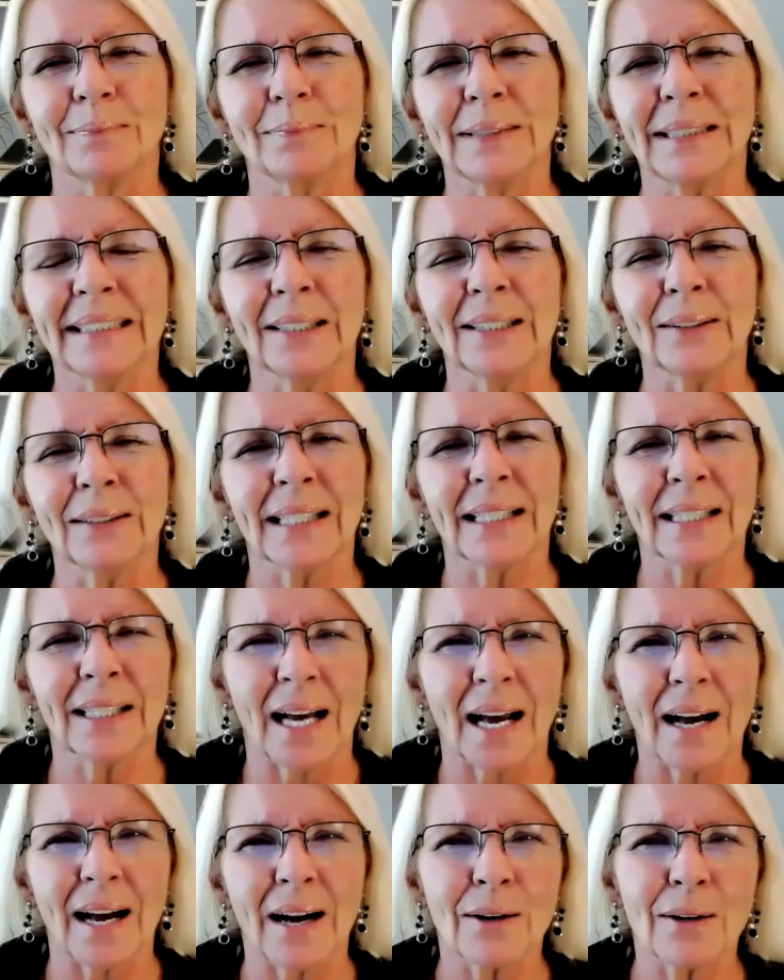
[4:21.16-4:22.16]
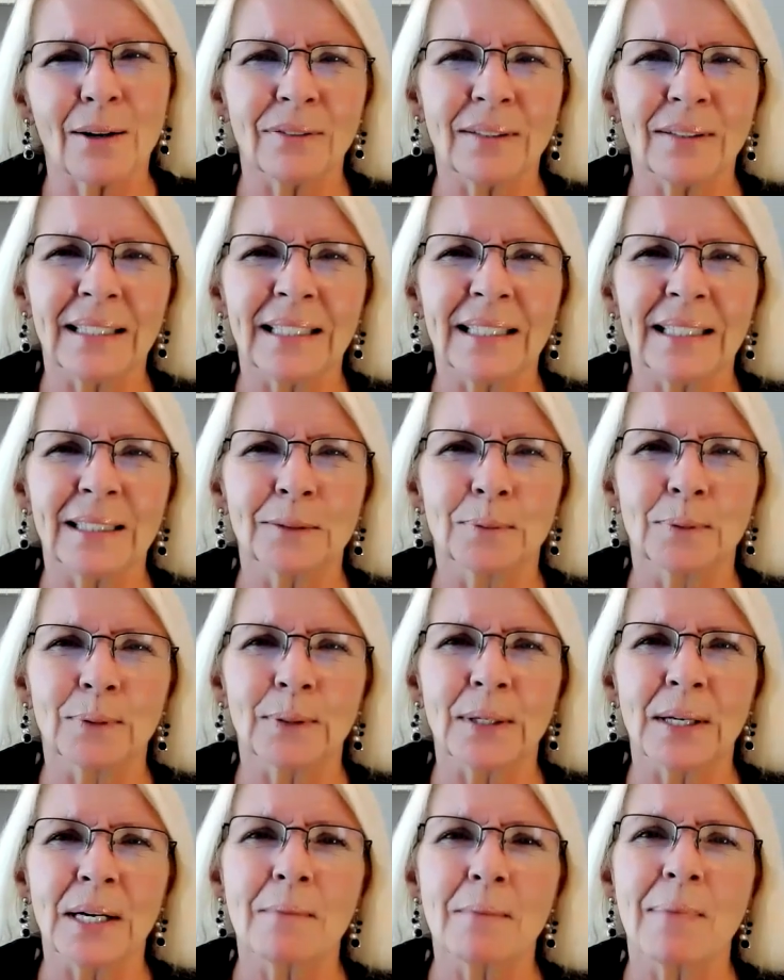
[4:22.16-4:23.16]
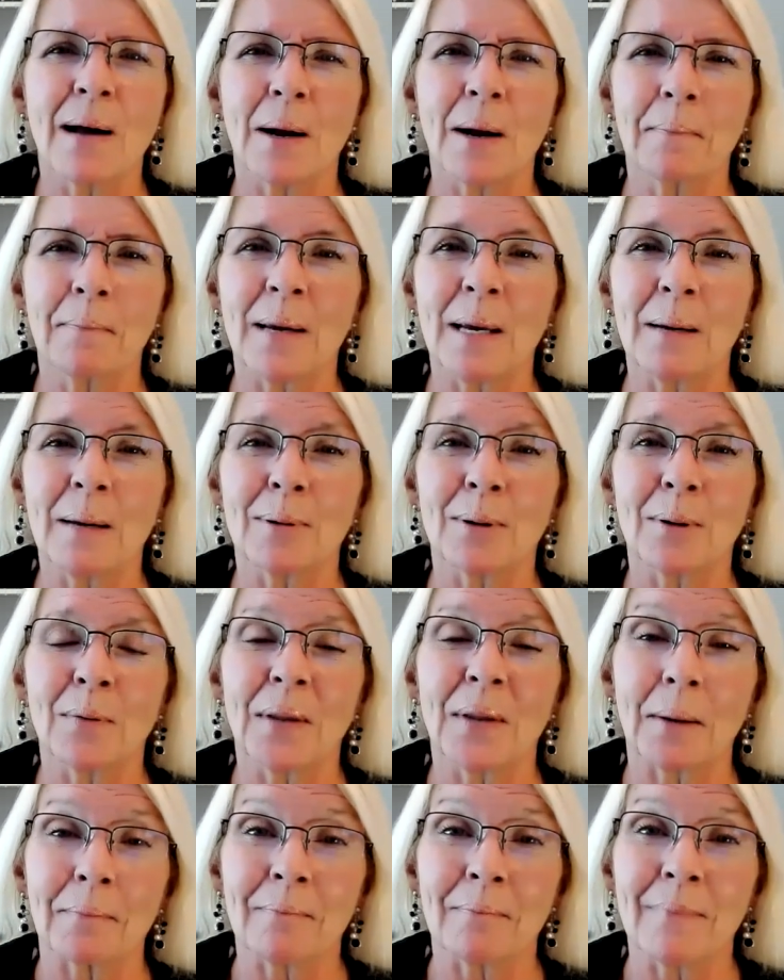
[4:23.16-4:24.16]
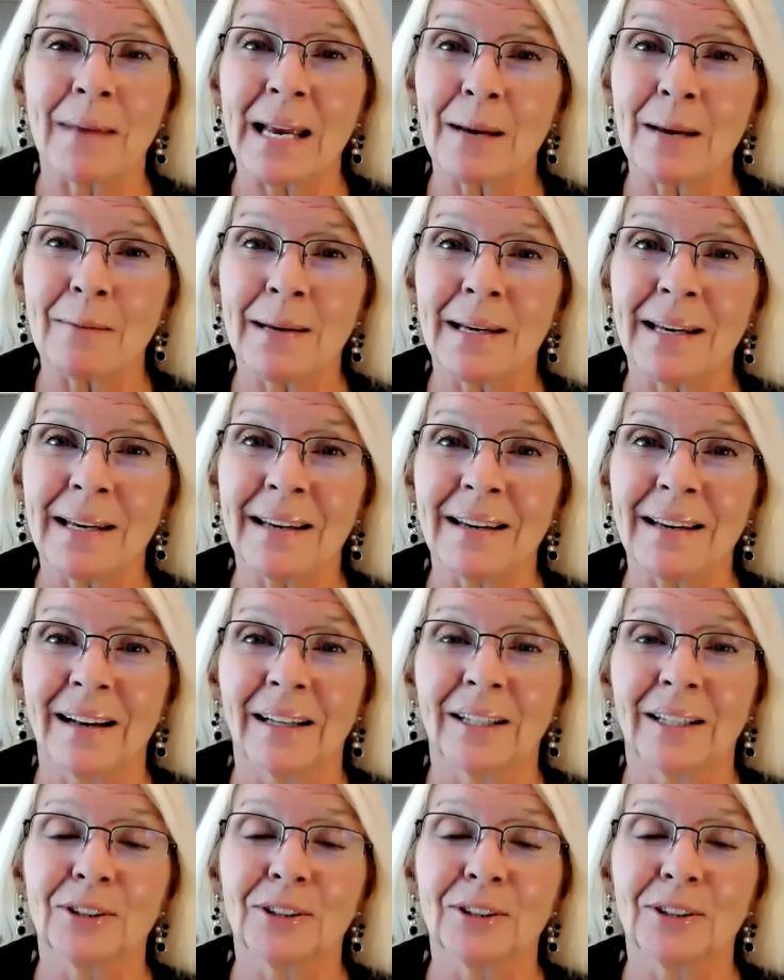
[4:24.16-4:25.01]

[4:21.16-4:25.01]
kind of out of it, worried about people that maybe